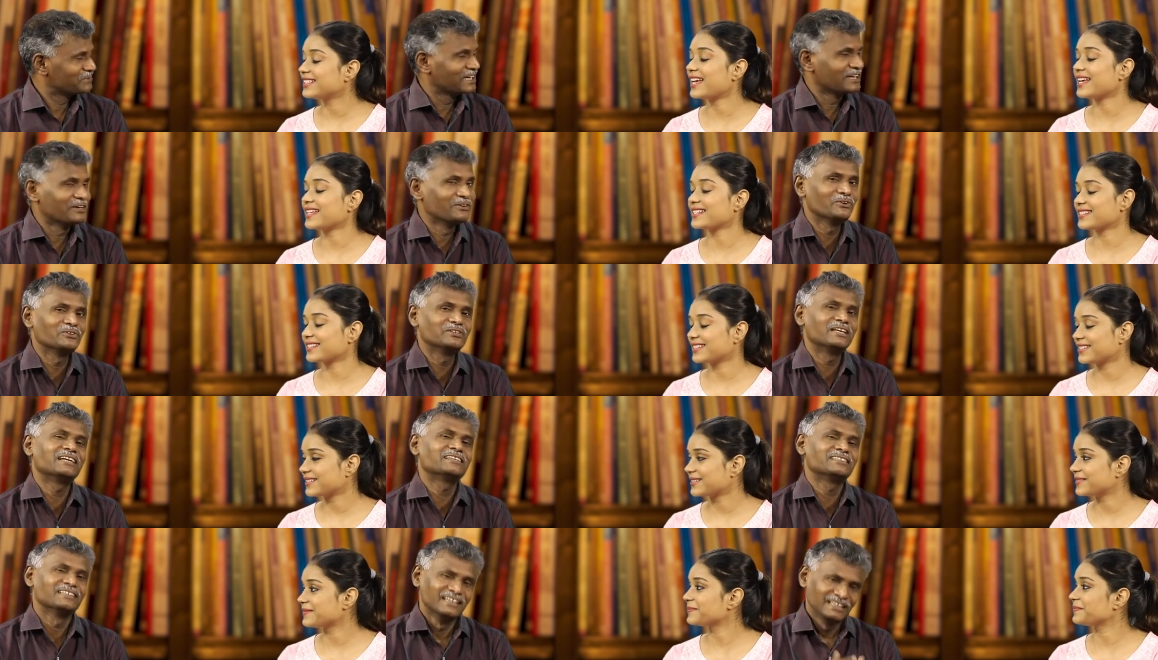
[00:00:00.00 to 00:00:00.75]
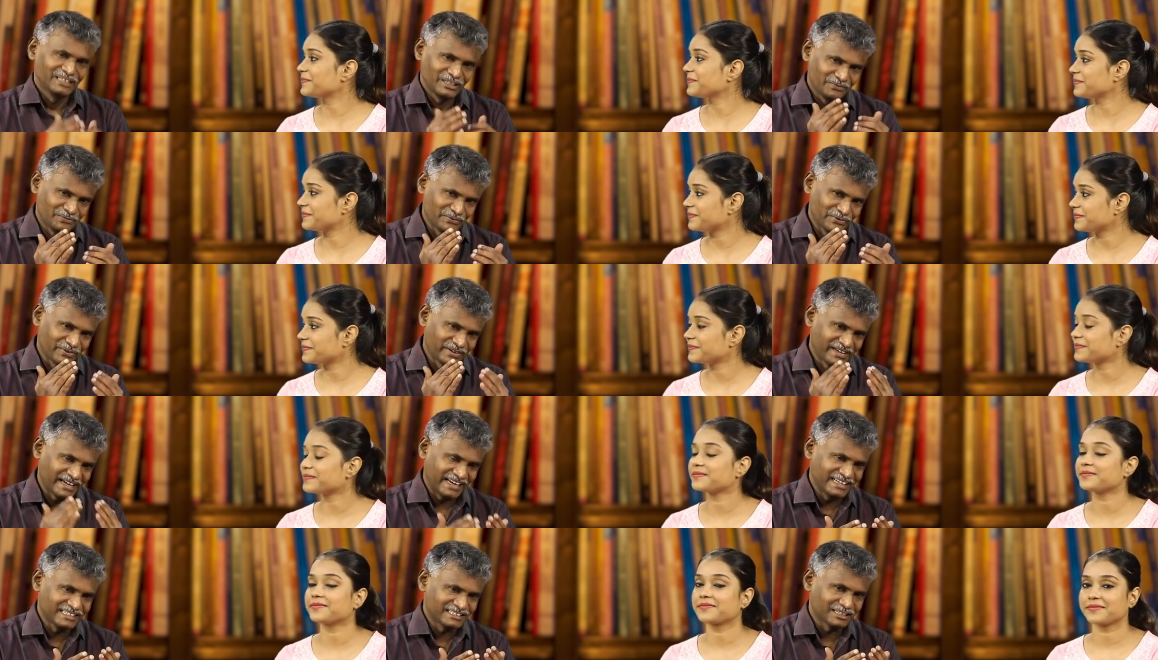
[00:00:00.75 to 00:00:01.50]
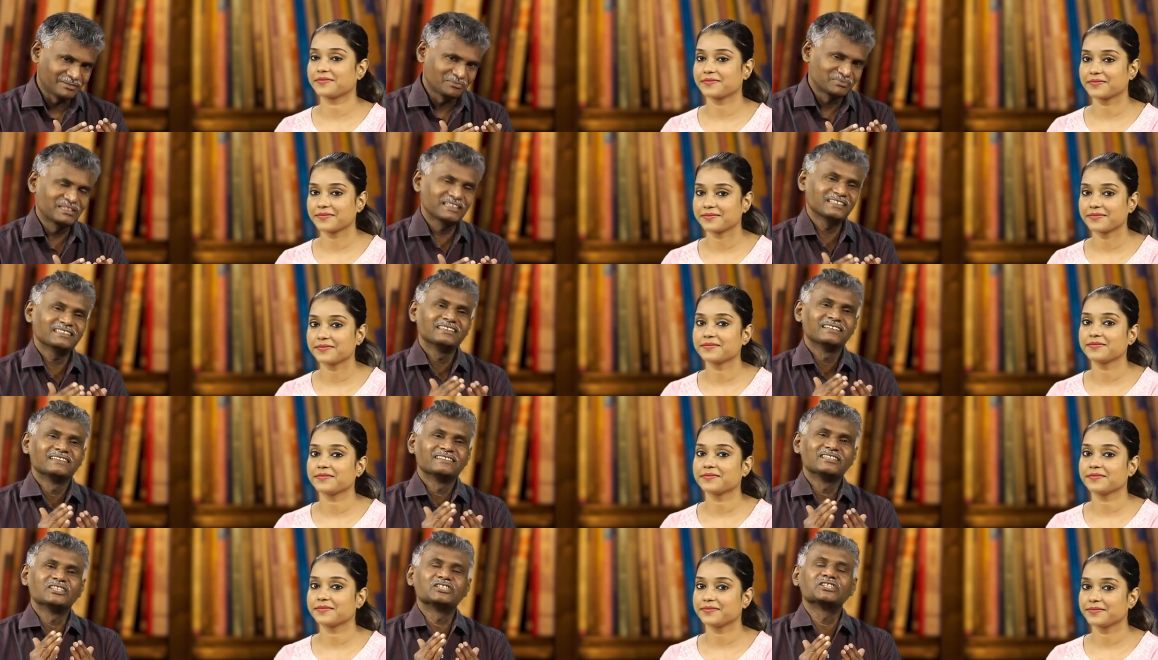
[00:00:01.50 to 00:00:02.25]
Speaker 1: They know that if you gain something,
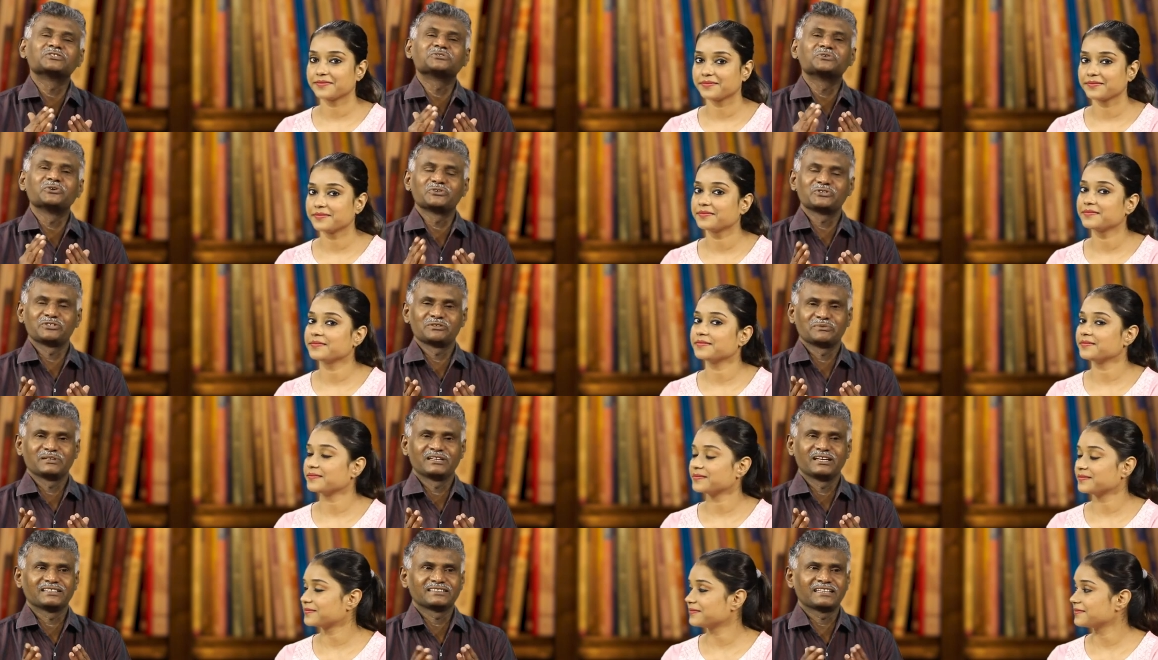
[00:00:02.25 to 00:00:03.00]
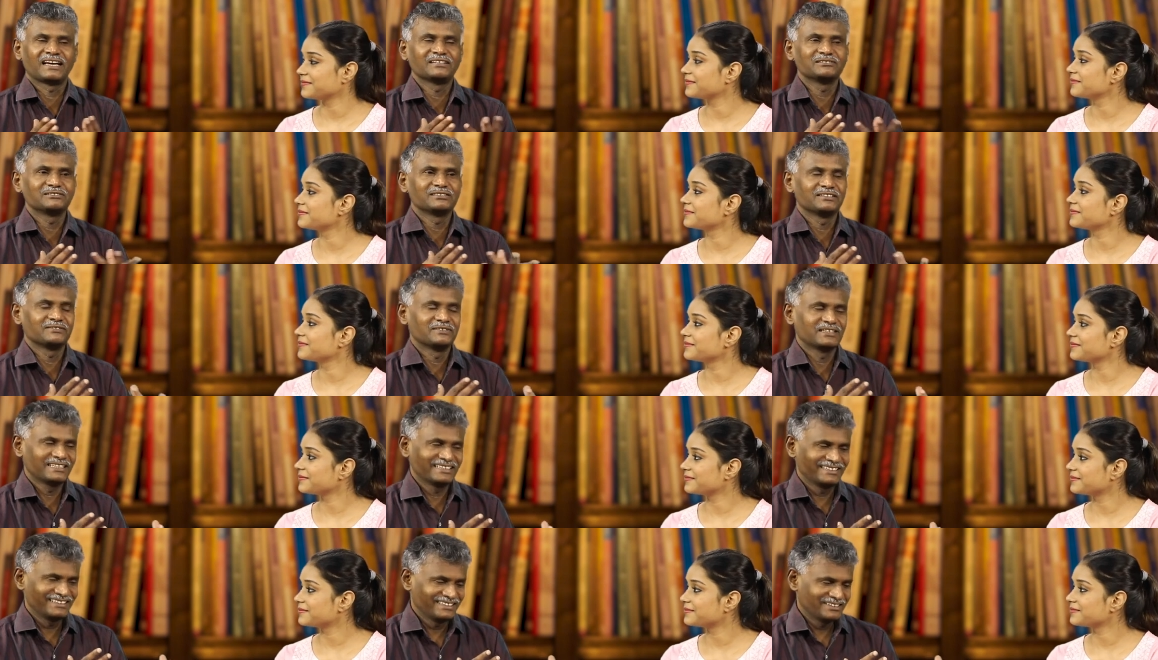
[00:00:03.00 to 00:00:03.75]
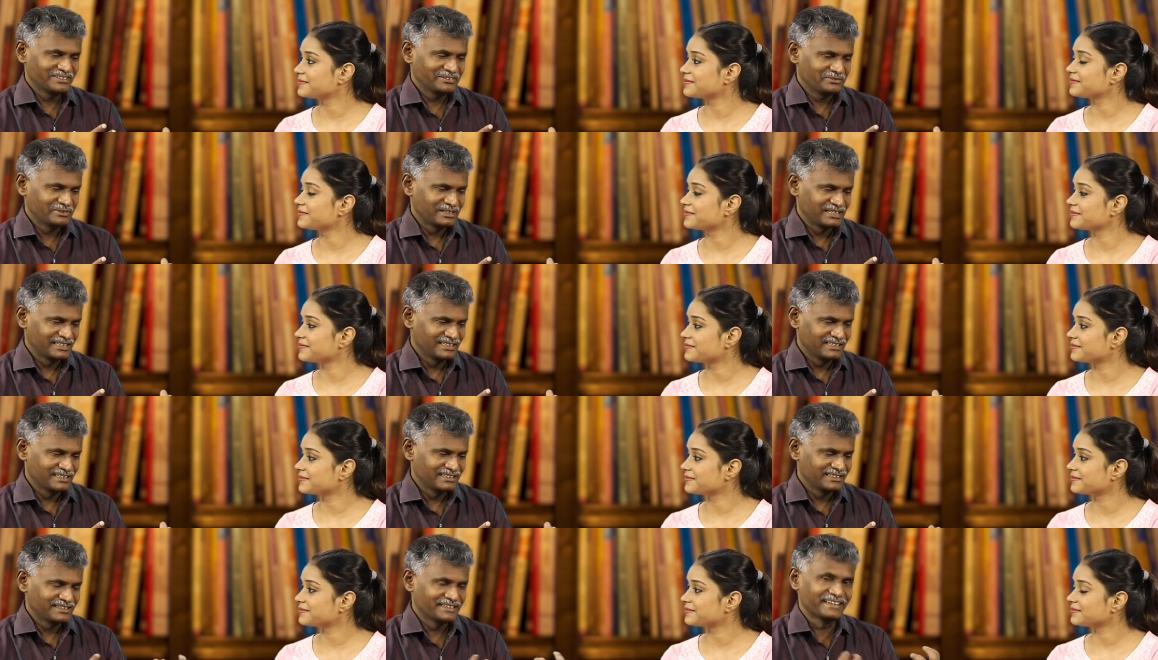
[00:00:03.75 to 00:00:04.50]
this is going to be lost. And a very,
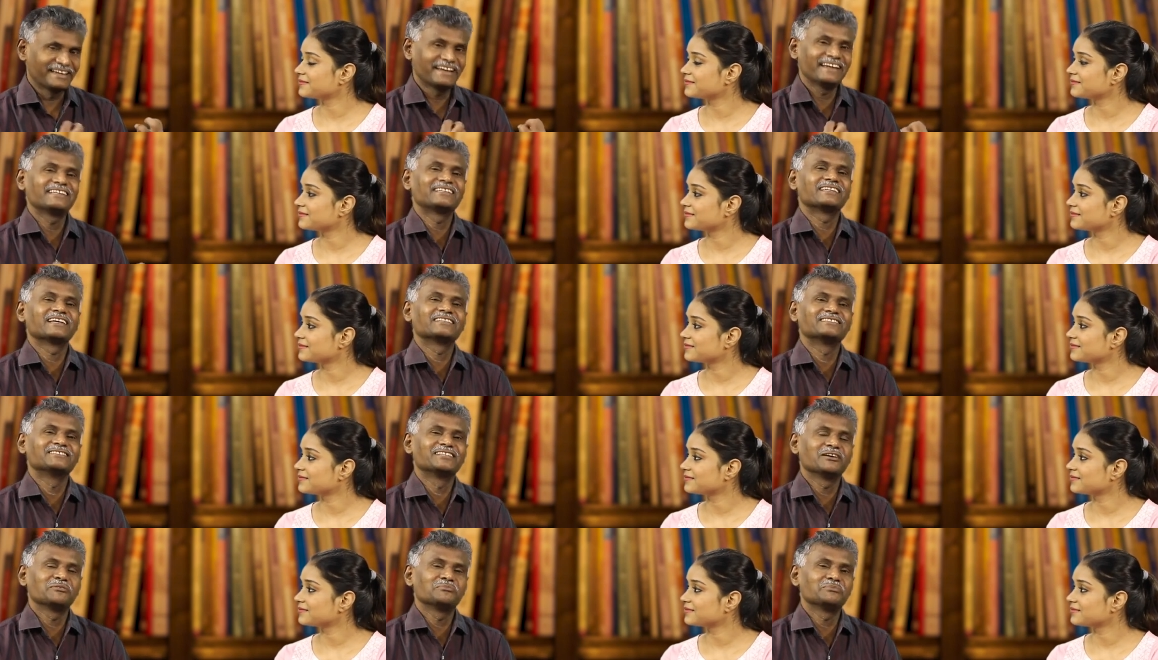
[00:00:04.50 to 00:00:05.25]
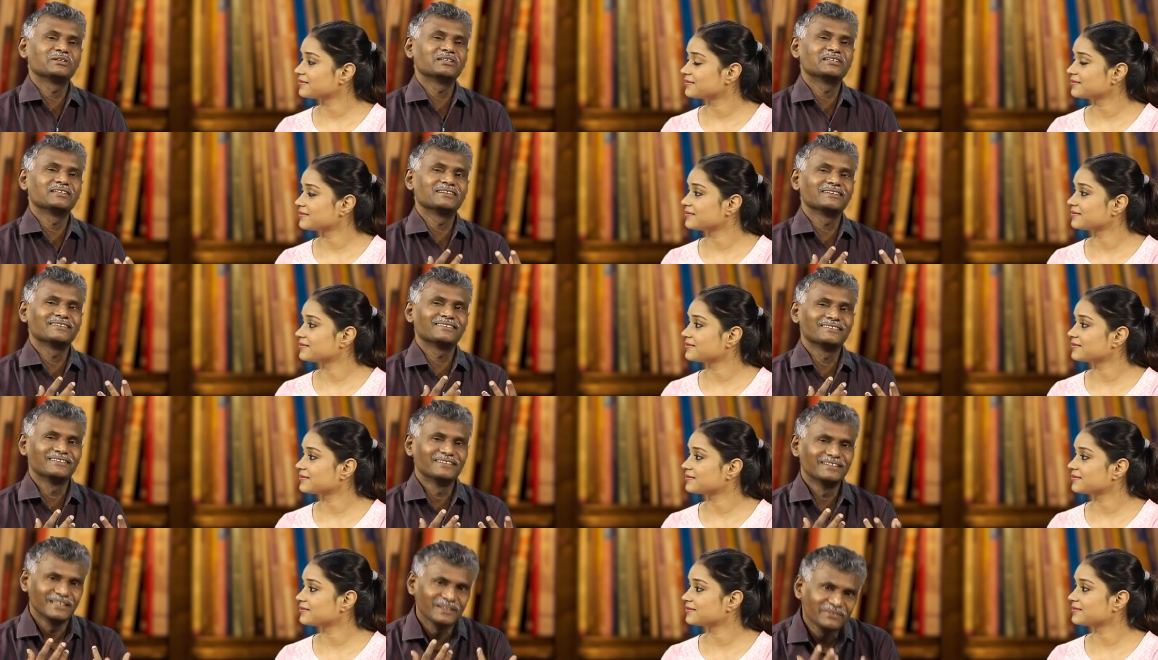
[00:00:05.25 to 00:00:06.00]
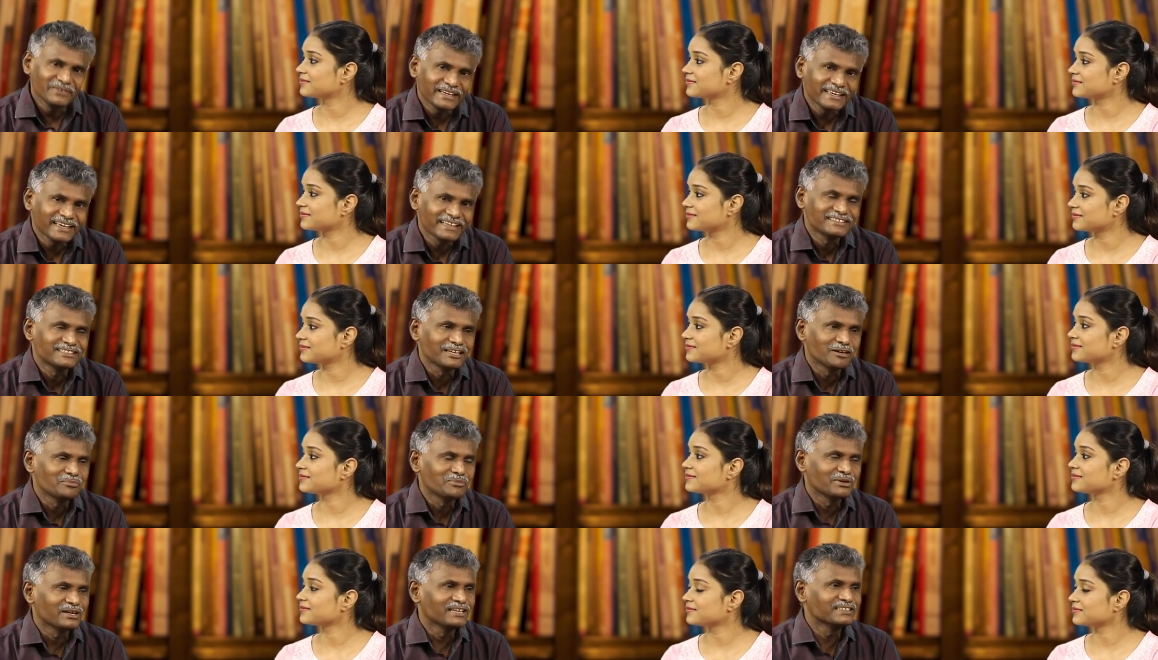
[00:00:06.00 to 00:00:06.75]
very great example, living
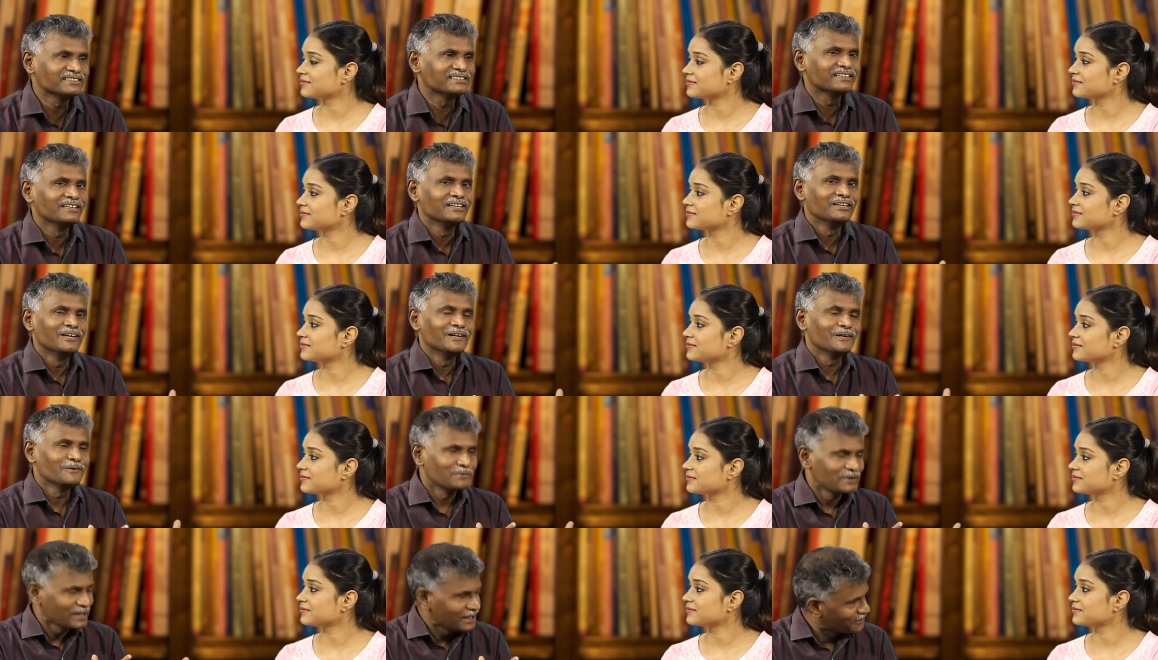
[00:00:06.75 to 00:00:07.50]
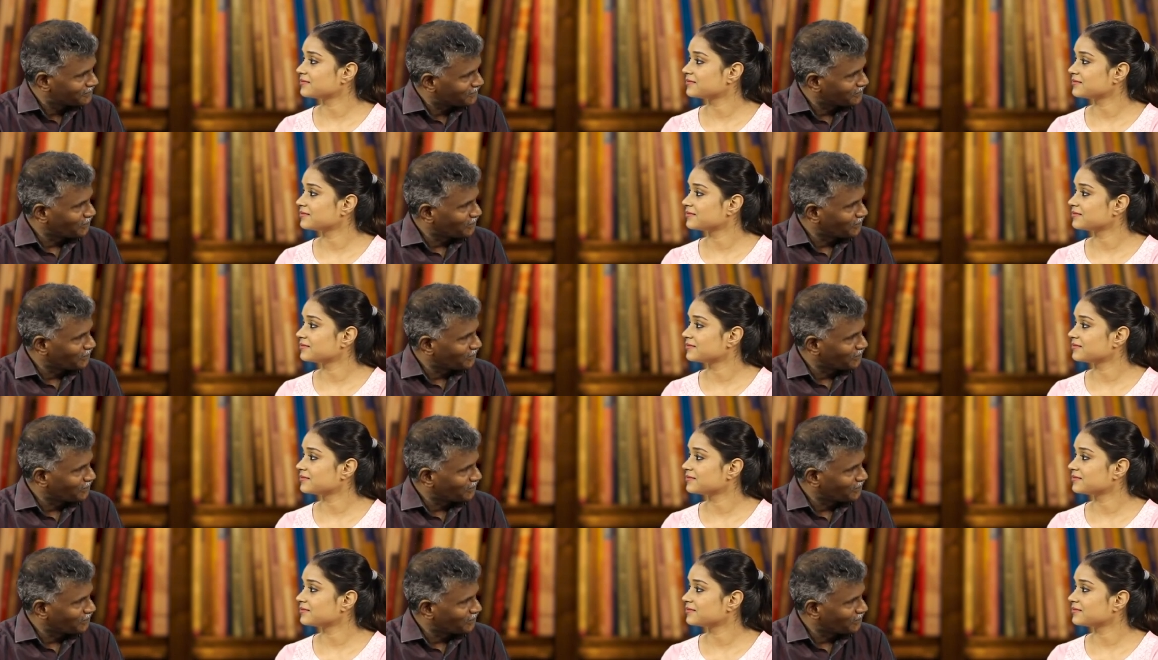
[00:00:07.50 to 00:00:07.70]
example is we are